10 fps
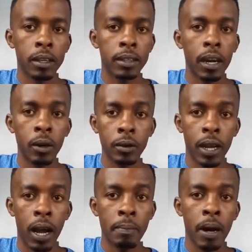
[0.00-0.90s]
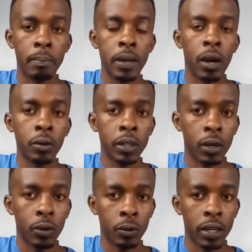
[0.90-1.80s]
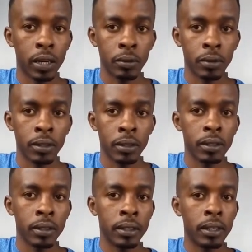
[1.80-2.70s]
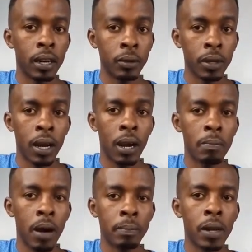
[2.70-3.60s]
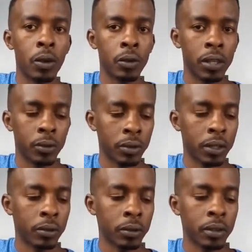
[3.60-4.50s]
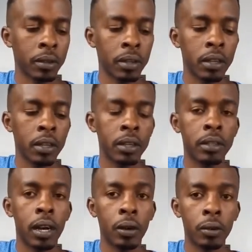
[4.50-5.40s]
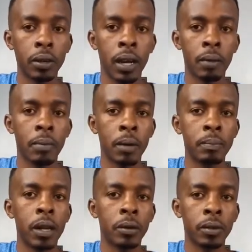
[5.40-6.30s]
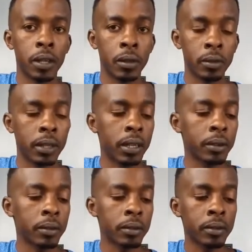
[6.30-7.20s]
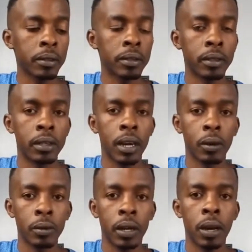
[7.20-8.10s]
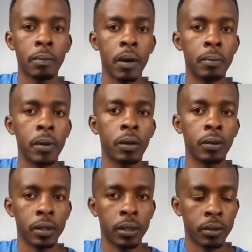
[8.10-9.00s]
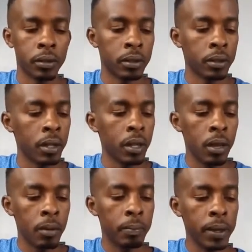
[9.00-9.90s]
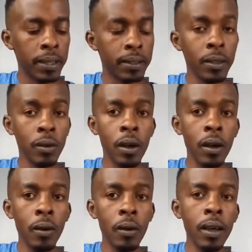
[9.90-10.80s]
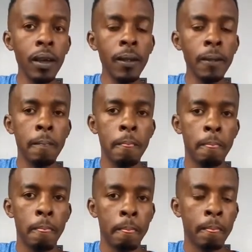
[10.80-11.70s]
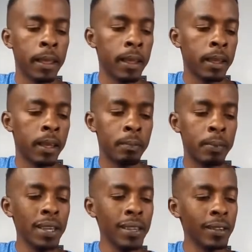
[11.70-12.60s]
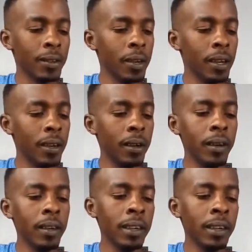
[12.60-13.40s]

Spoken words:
down, up, up, down, down, down, down, up, up, down, down, down, down, up, up, down, down, down, down, up, up, down, down. Penzi wewe, penzi wewe,